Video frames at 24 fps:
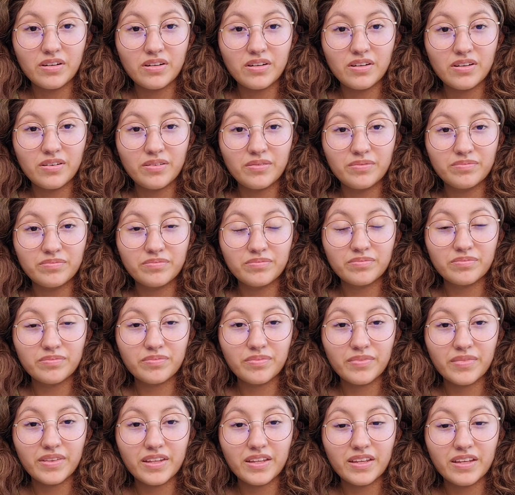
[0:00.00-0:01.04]

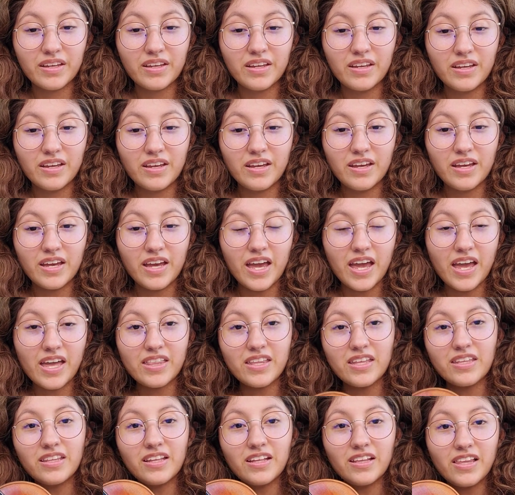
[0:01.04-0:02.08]
And
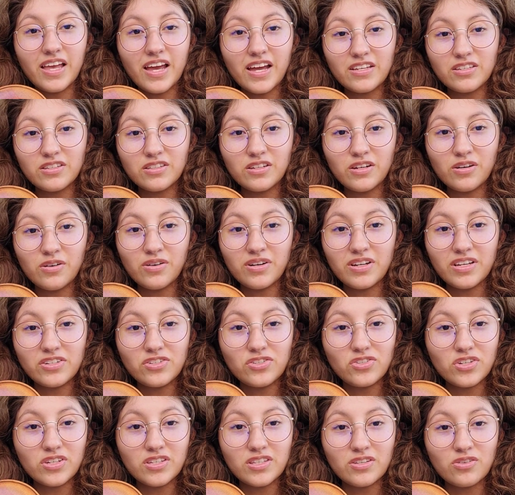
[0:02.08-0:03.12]
then the last note
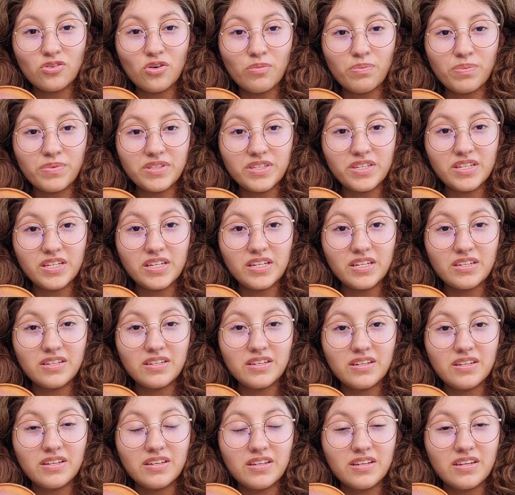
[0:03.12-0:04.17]
is just an open D
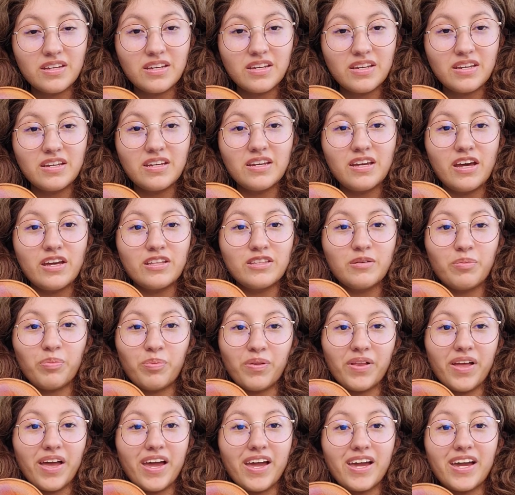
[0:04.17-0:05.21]
to
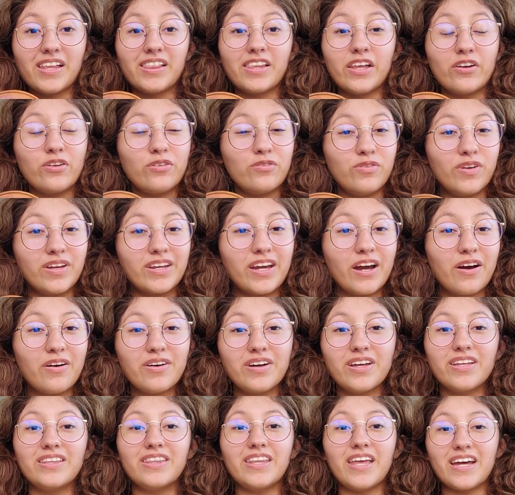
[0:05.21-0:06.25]
play and let it ring out,
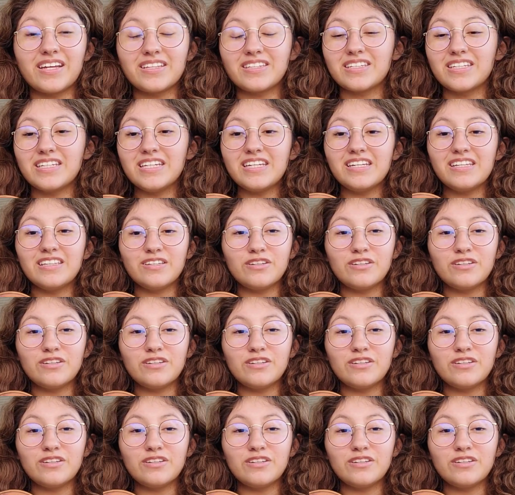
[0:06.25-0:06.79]
and that's it.